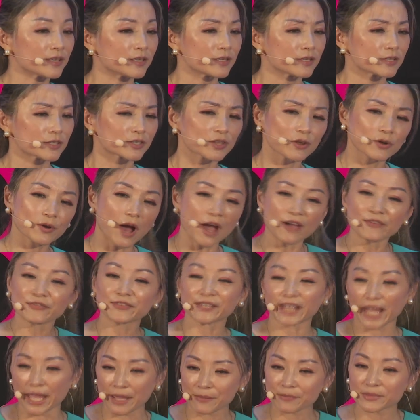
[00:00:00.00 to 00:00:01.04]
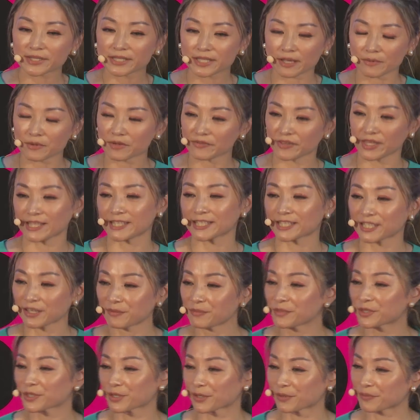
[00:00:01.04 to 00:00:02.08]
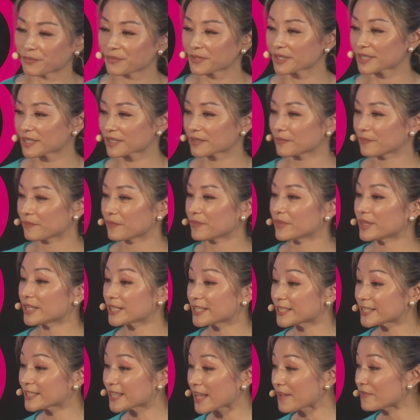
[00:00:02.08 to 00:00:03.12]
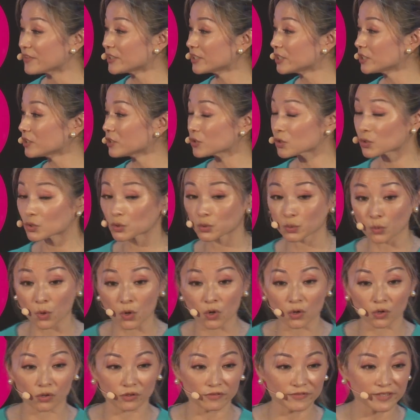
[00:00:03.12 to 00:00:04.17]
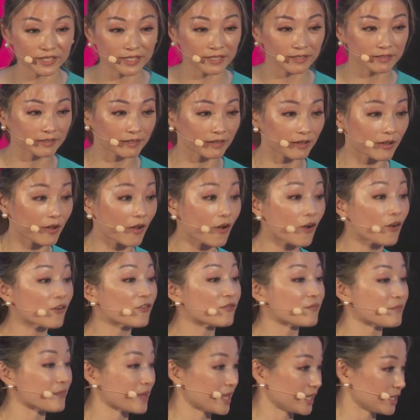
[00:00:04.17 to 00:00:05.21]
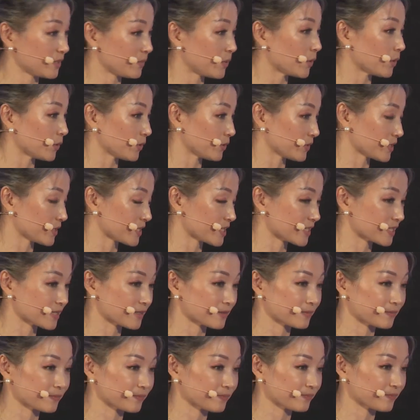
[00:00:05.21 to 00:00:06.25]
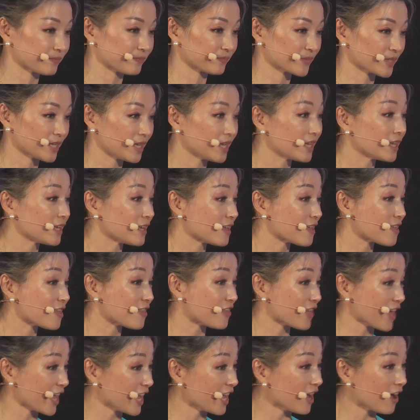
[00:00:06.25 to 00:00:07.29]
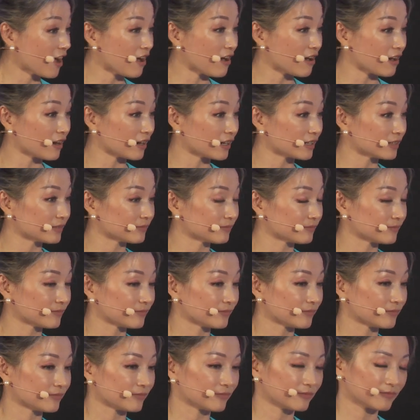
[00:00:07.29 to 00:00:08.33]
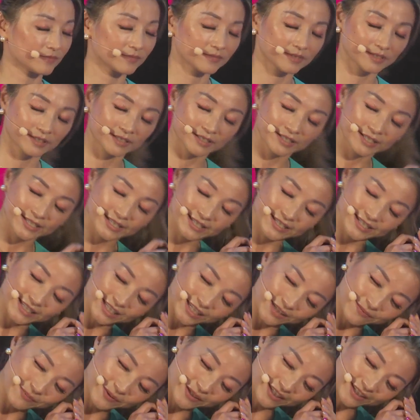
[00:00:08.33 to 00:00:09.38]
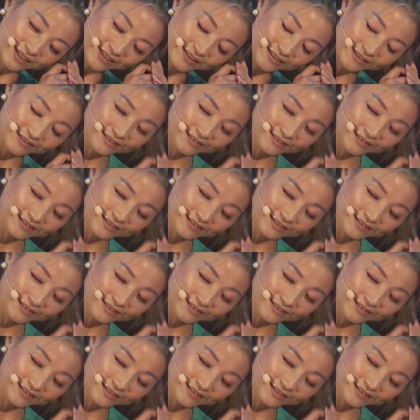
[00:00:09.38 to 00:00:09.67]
So I've named some of these symptoms the seven dwarves of menopause. They are sleepy,